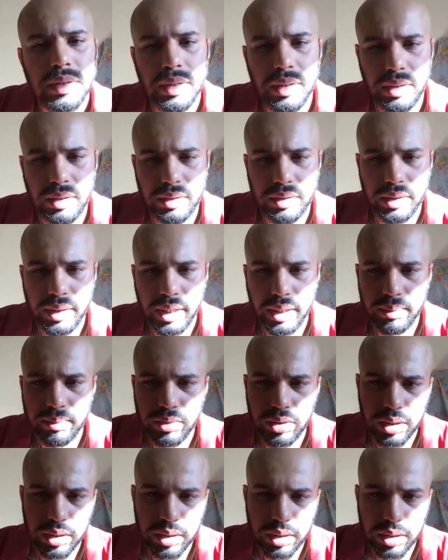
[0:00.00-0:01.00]

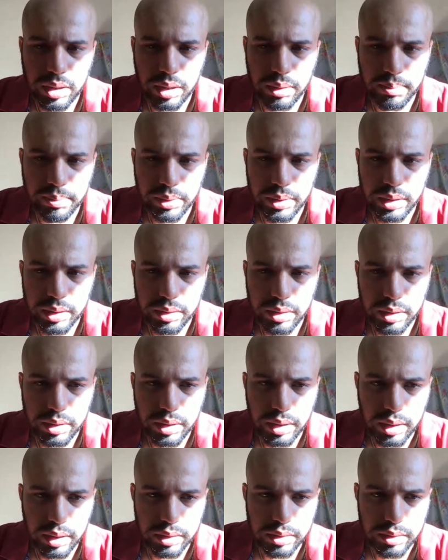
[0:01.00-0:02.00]

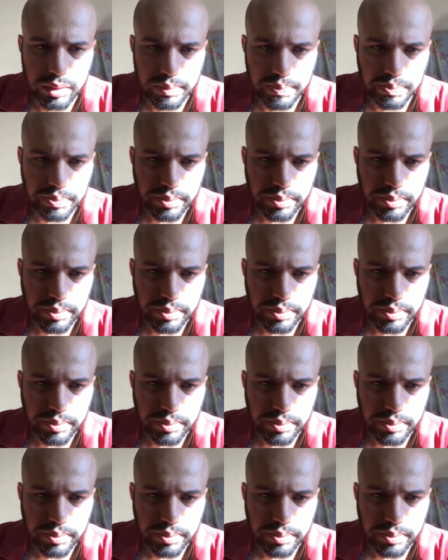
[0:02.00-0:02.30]
name.component.ts